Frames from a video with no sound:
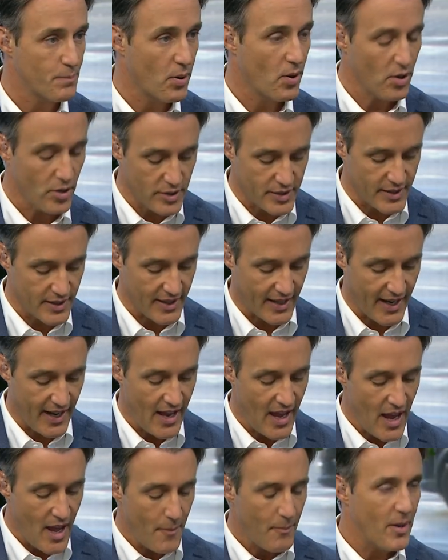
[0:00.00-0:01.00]

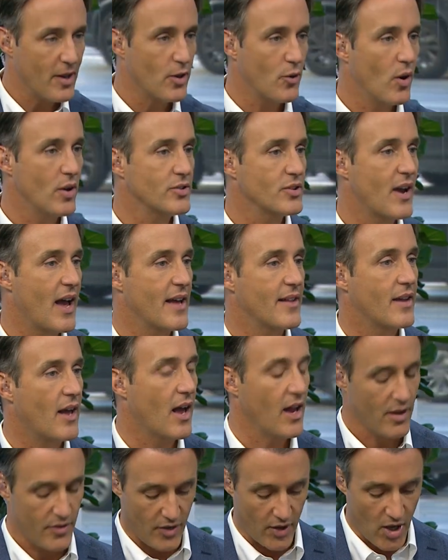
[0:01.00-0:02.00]
personally, but you also had
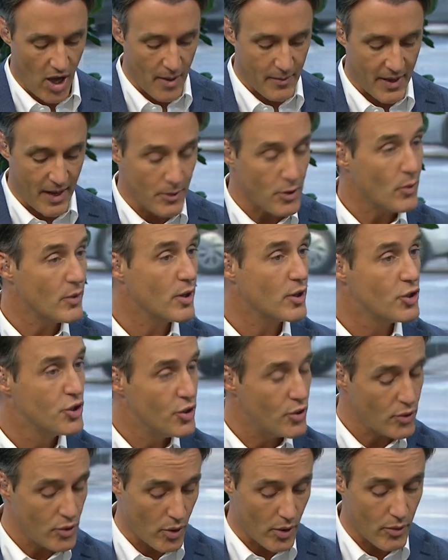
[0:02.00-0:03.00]
uh, the comedy, you won the
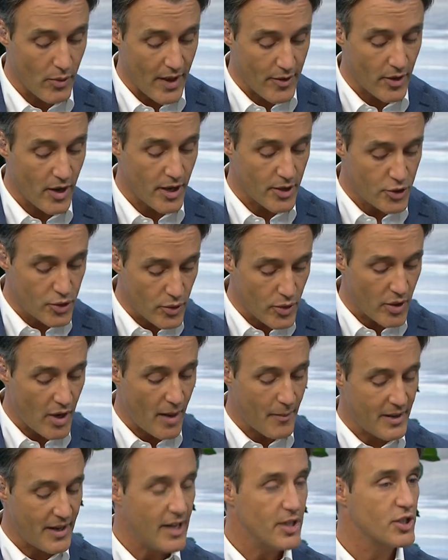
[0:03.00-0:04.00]
Juno, or rather got Juno
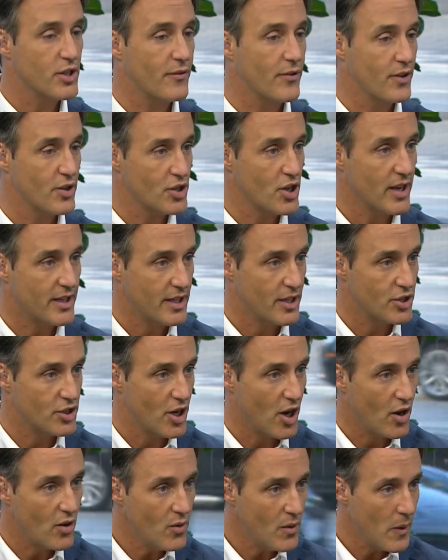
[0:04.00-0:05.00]
nomination for the Chanty
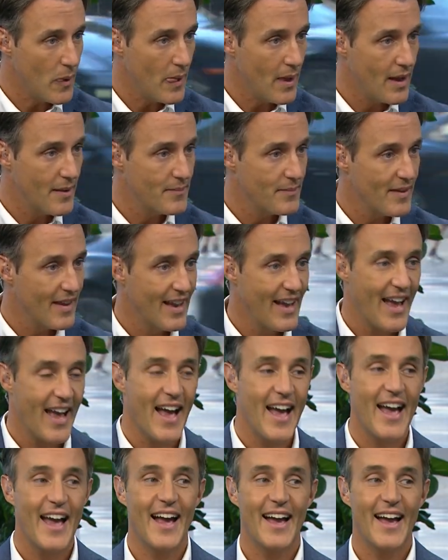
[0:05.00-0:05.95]
Show. Oh my God, you almost